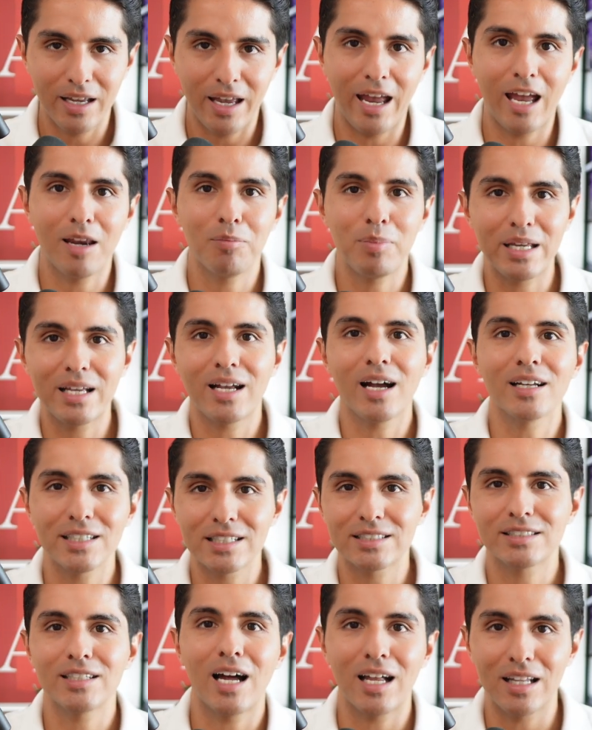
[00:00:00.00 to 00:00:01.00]
And because
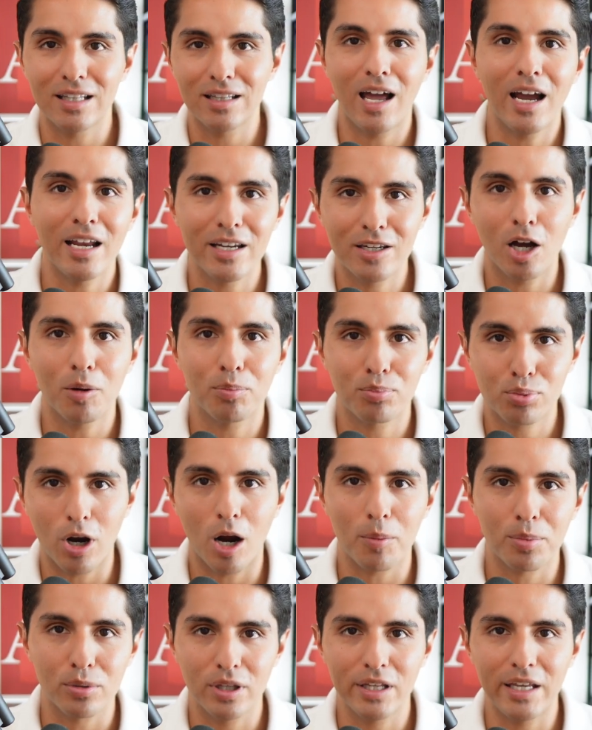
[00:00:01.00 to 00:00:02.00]
it's not lined up
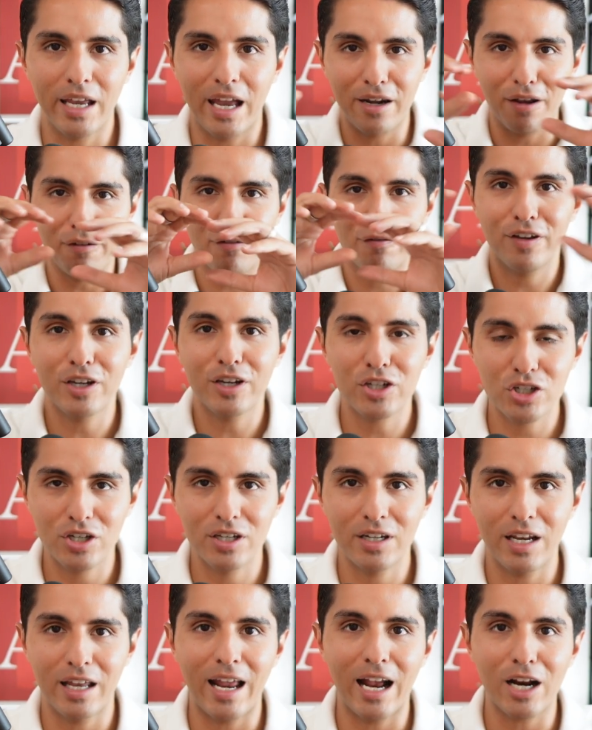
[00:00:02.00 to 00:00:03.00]
properly and
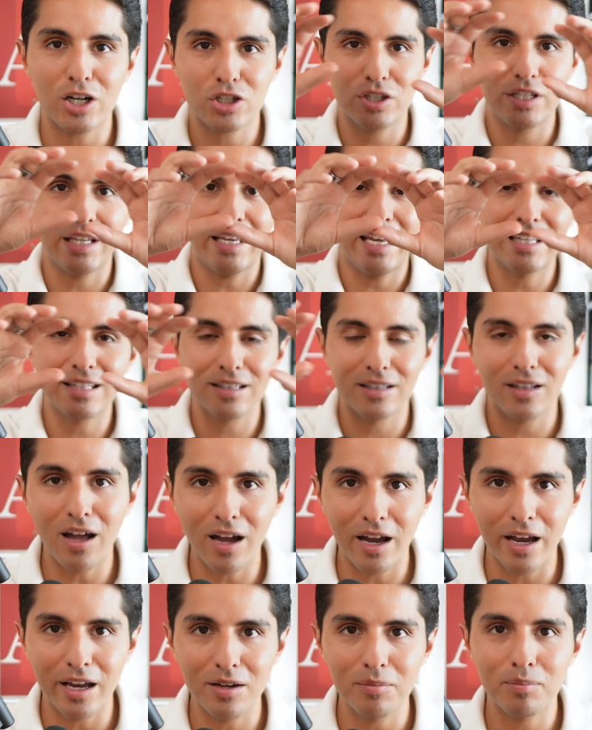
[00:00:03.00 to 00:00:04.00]
efficient and actually in
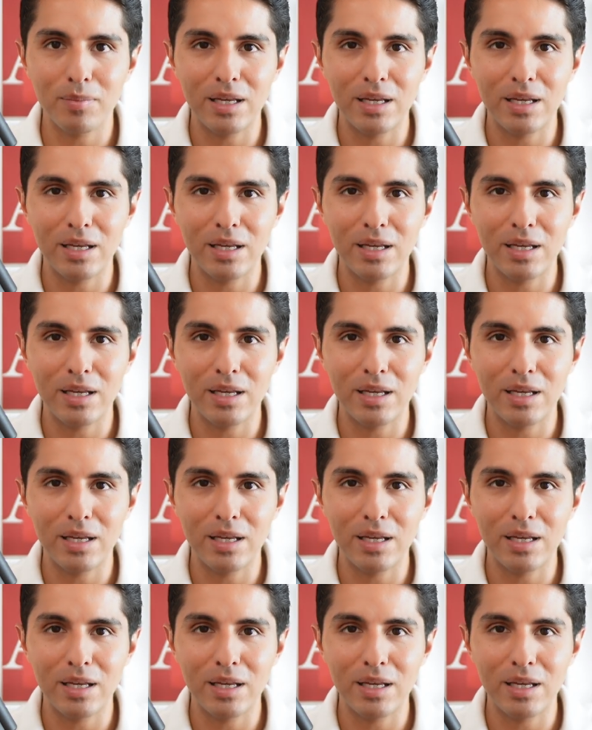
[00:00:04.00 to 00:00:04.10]
line,